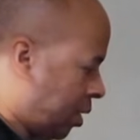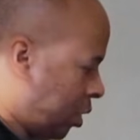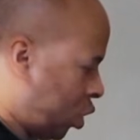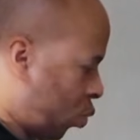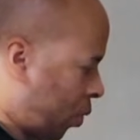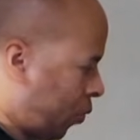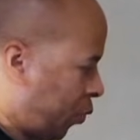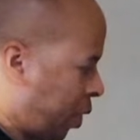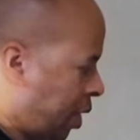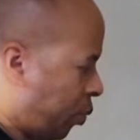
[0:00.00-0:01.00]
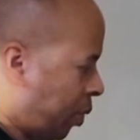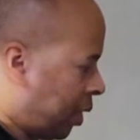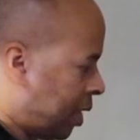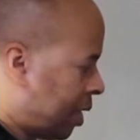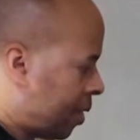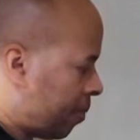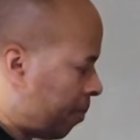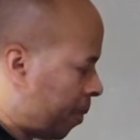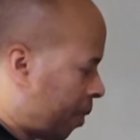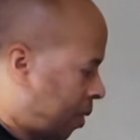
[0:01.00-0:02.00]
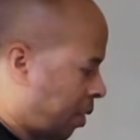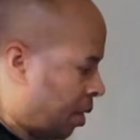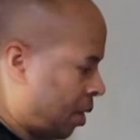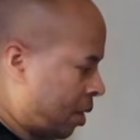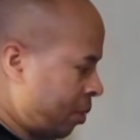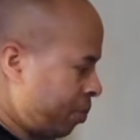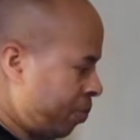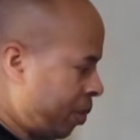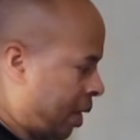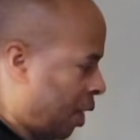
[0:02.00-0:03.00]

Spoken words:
So we're free to really play